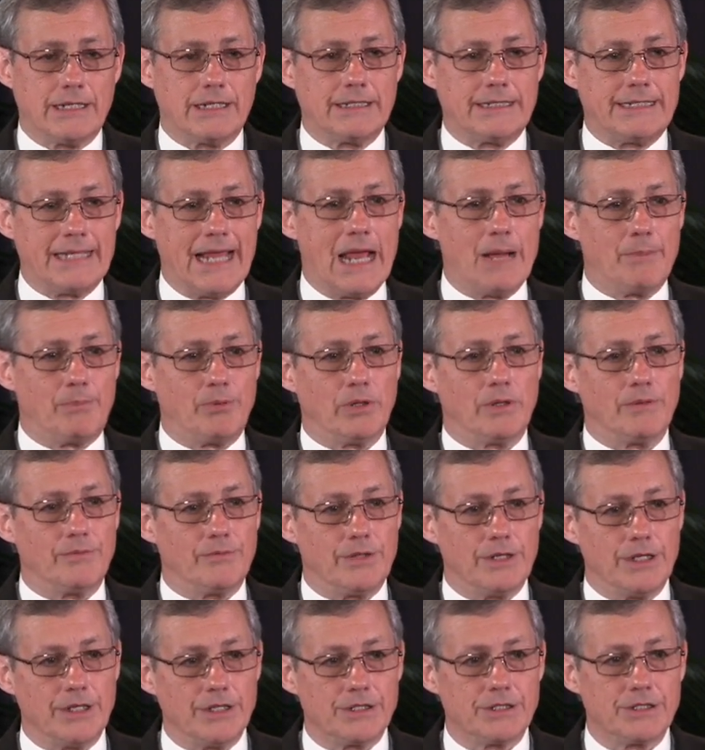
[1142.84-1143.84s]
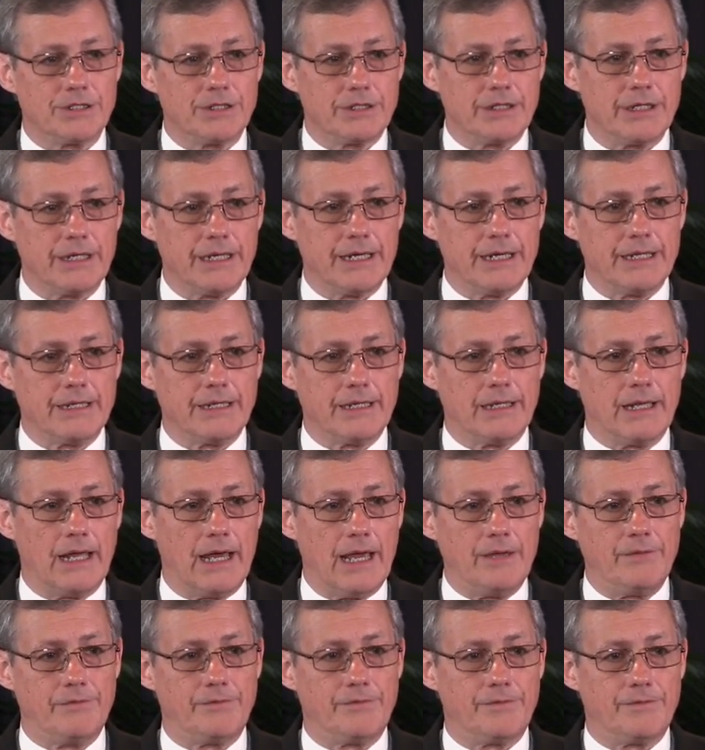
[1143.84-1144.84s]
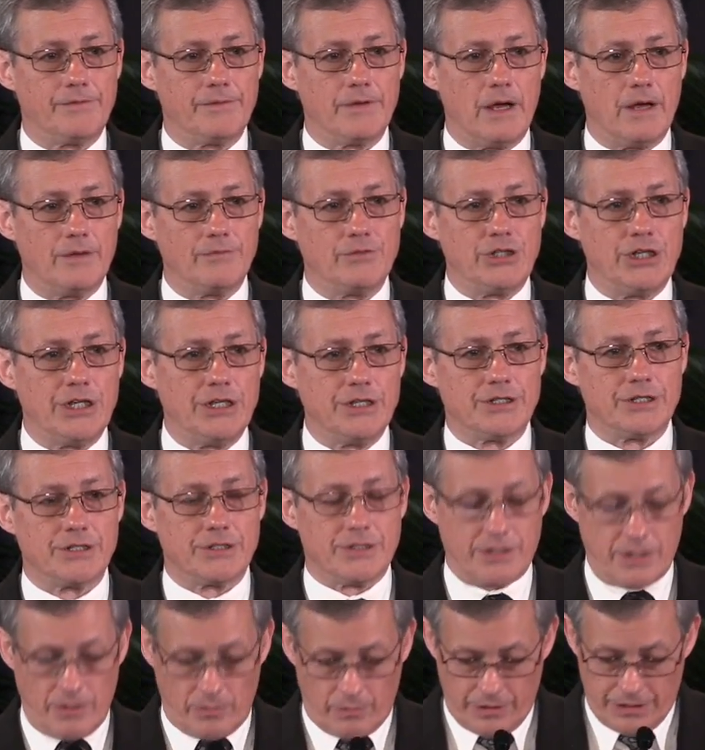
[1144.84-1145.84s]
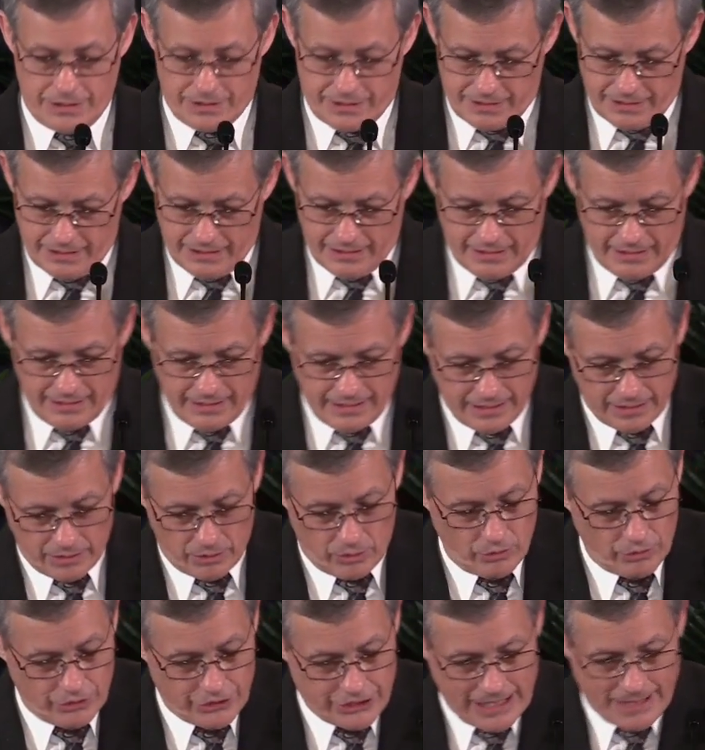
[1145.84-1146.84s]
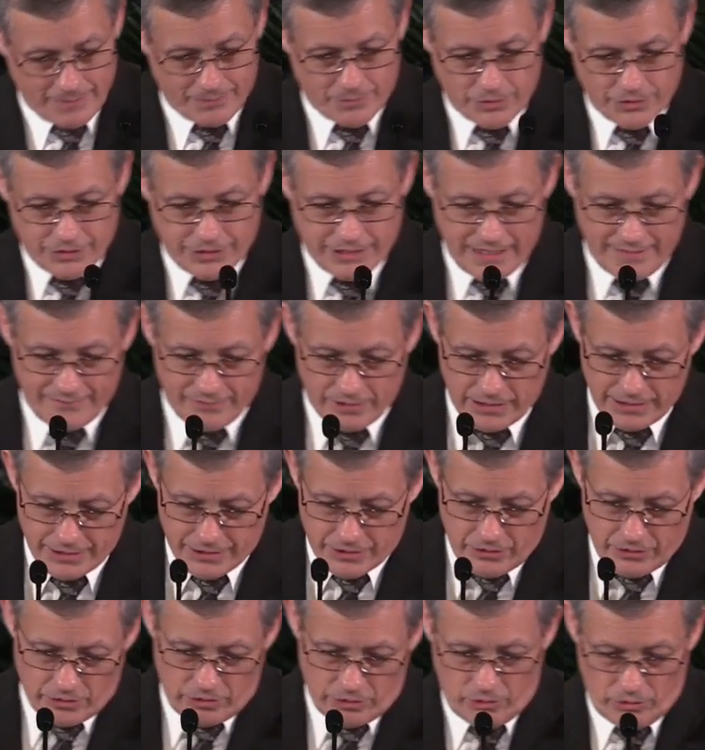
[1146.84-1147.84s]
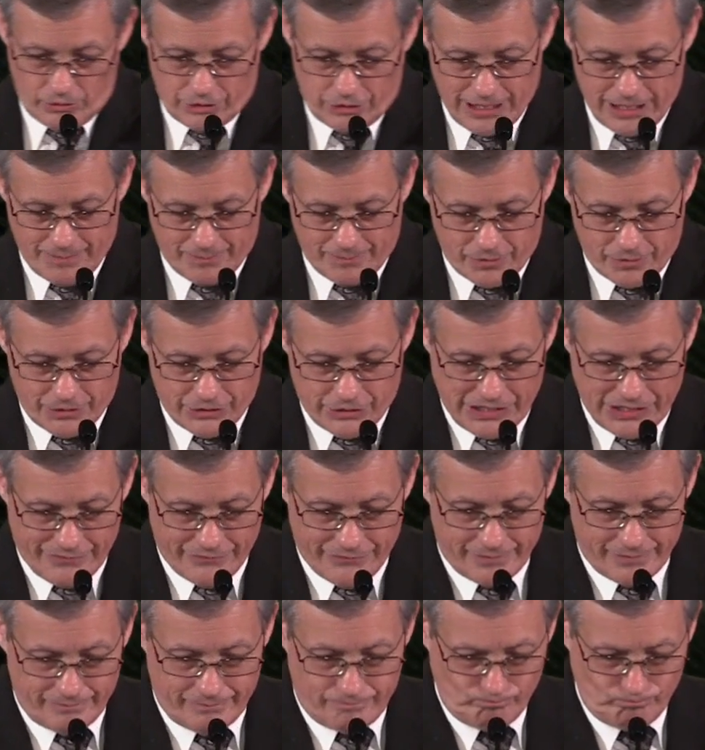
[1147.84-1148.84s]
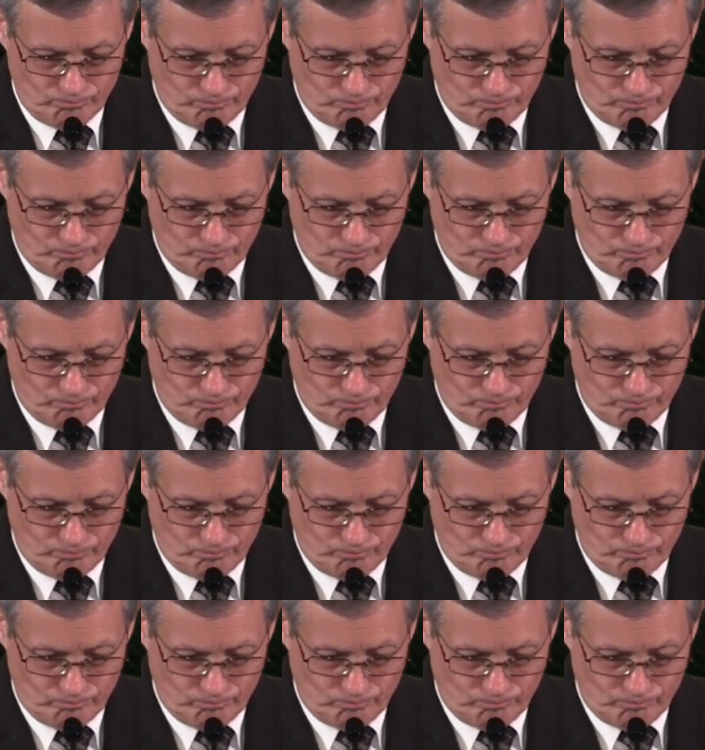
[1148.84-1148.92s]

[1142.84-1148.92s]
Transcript: example of this in the life of Jesus that we see in Luke chapter 7. Let's go to Luke chapter 7.